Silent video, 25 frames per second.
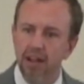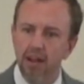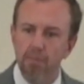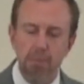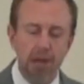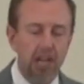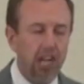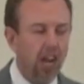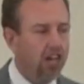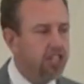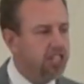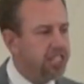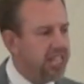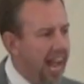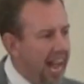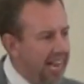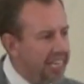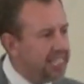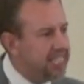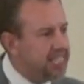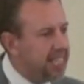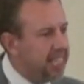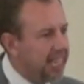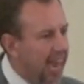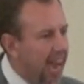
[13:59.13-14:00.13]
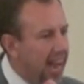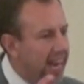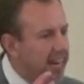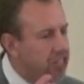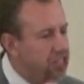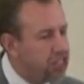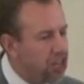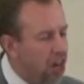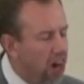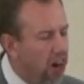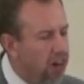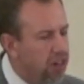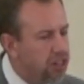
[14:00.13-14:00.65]
Because that's the kind
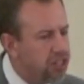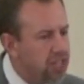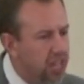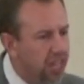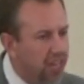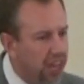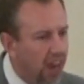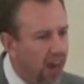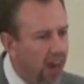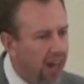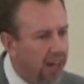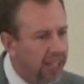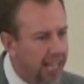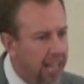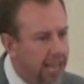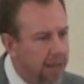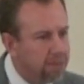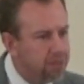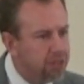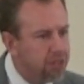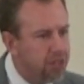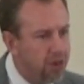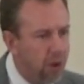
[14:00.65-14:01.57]
of church that God keeps the